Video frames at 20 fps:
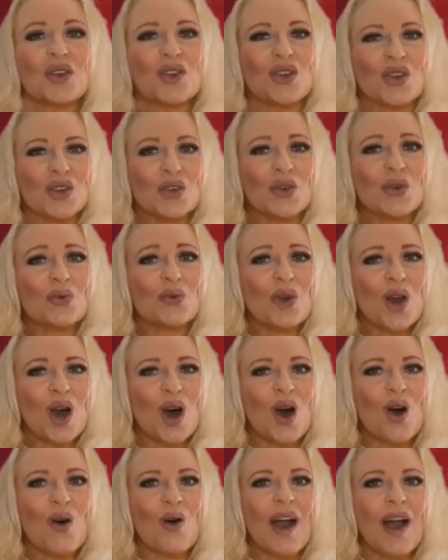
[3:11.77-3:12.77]
You
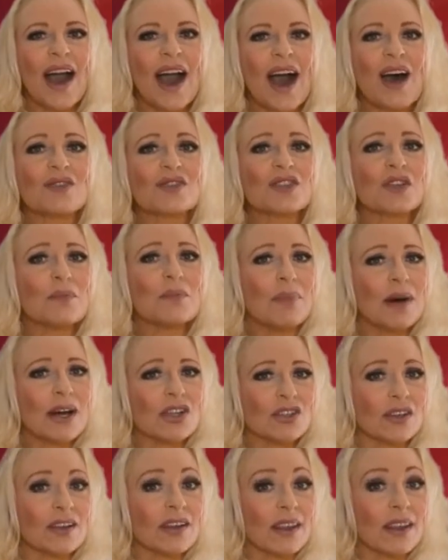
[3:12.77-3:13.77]
know how to
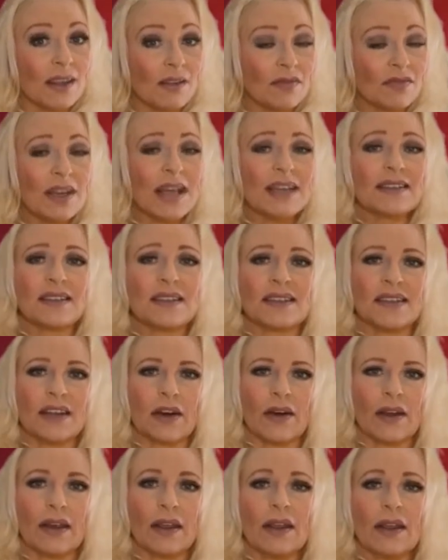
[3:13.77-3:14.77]
budget, if
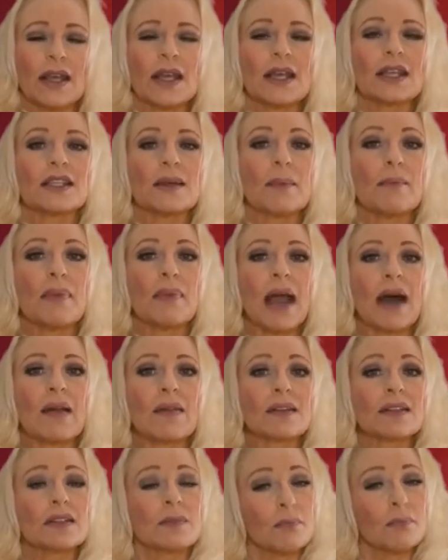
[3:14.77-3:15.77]
necessary, to
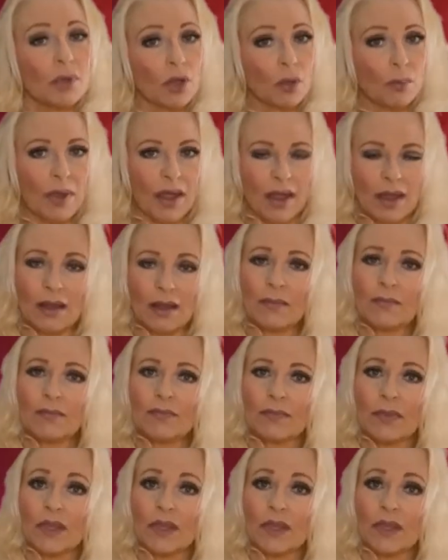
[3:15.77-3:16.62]
balance bill paying,